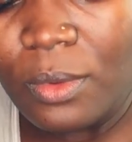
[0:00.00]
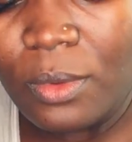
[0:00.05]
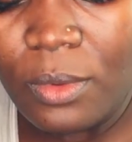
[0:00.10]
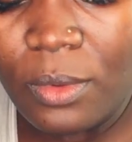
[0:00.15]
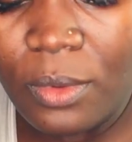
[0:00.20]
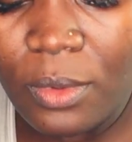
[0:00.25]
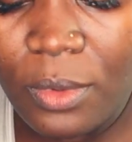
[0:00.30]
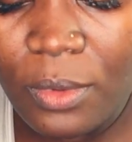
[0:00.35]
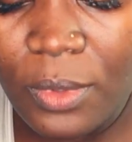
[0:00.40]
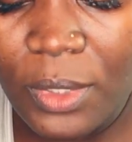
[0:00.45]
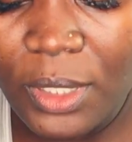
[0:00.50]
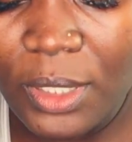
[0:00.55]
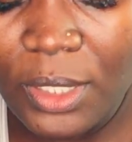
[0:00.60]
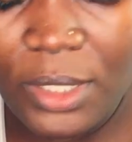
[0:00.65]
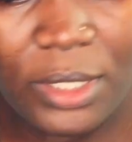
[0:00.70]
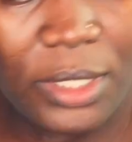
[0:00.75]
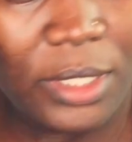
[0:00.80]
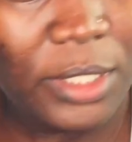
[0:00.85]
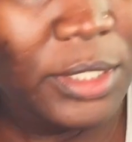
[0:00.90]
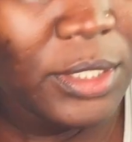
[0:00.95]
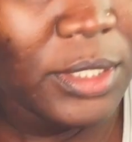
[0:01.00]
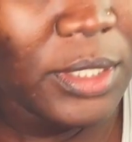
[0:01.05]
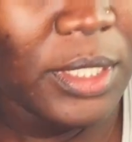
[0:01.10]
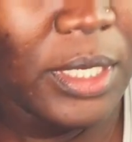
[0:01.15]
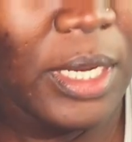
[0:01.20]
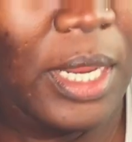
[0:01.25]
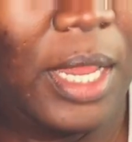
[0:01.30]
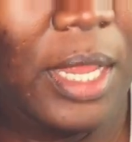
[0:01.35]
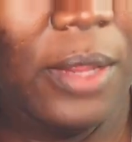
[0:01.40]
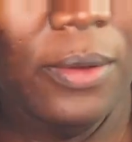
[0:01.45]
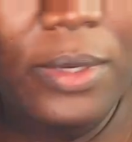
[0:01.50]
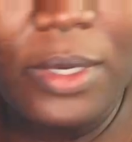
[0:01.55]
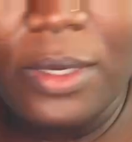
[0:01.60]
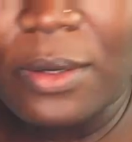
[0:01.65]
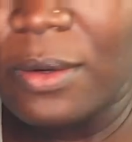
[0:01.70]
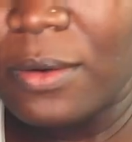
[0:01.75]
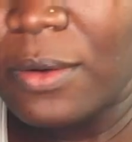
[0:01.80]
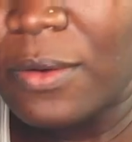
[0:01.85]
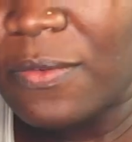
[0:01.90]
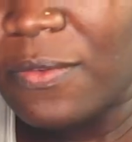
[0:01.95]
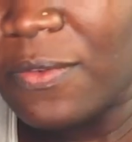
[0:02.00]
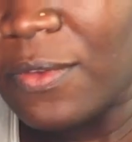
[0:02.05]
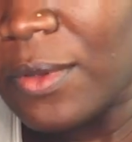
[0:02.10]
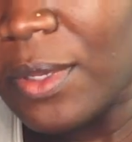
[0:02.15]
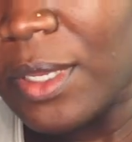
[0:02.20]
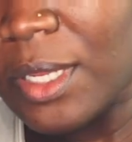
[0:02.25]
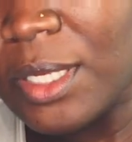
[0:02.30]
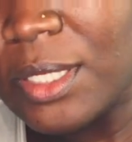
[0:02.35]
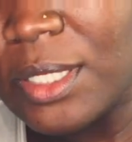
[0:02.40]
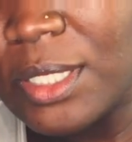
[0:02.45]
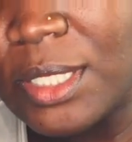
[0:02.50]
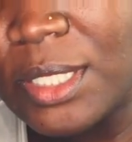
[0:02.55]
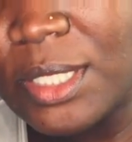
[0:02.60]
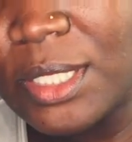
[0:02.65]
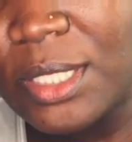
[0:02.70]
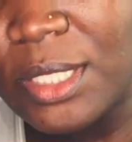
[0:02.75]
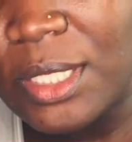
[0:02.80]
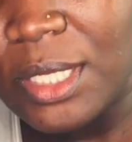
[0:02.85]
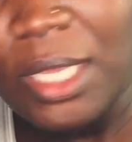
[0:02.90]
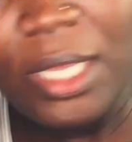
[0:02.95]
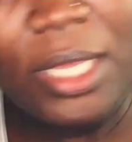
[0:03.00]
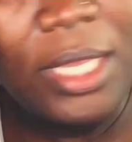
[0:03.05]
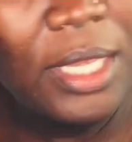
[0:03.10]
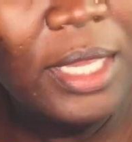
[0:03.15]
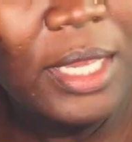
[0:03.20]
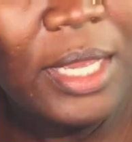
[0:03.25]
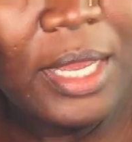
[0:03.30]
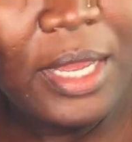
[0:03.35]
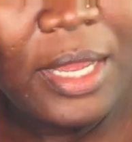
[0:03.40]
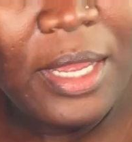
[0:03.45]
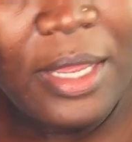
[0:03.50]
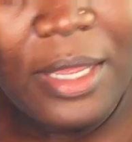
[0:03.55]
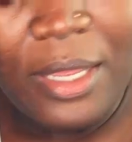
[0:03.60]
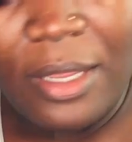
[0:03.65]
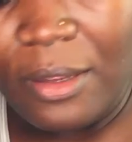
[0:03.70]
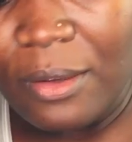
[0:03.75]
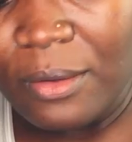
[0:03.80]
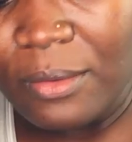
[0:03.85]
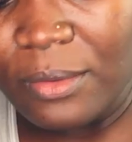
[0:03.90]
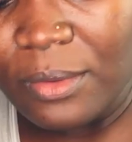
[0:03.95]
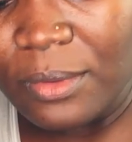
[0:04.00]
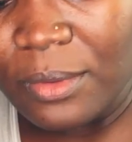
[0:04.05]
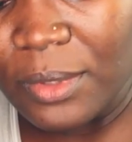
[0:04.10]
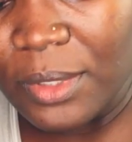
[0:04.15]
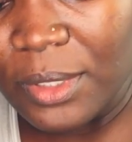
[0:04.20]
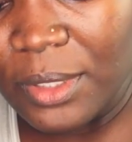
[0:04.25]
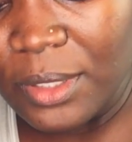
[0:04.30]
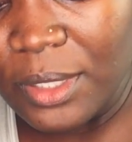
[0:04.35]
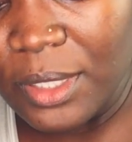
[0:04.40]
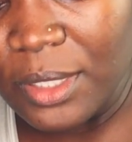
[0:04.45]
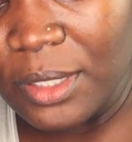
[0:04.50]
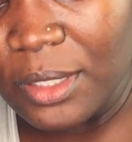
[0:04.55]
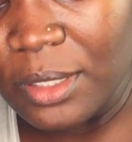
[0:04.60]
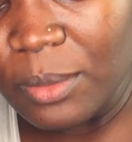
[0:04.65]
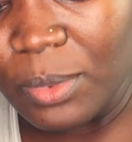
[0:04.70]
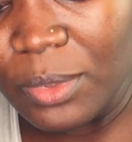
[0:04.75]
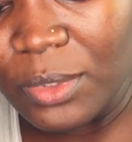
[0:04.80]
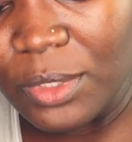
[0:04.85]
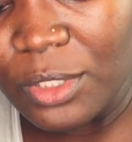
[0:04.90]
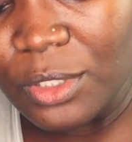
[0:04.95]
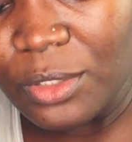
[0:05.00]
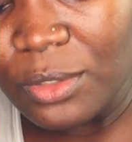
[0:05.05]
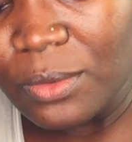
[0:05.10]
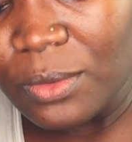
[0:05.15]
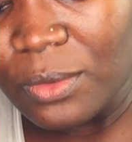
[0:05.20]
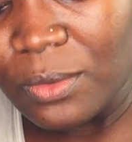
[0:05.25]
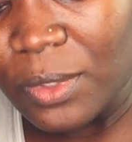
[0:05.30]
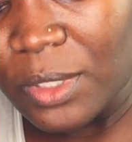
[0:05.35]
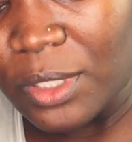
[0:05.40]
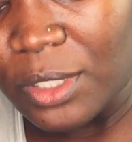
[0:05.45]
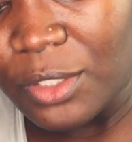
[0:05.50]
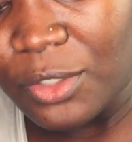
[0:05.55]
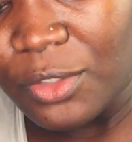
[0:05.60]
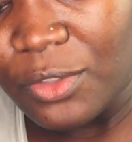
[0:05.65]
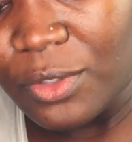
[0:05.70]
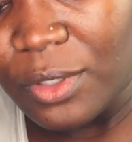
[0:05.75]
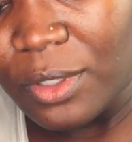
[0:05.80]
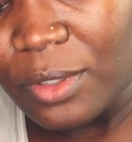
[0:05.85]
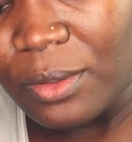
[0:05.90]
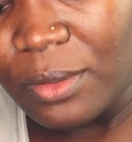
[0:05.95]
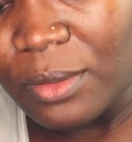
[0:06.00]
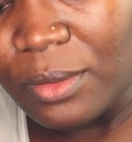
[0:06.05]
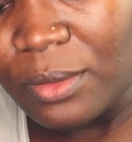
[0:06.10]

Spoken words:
you wanna section it out. I don't know if you can see. Getting the position was quite a struggle.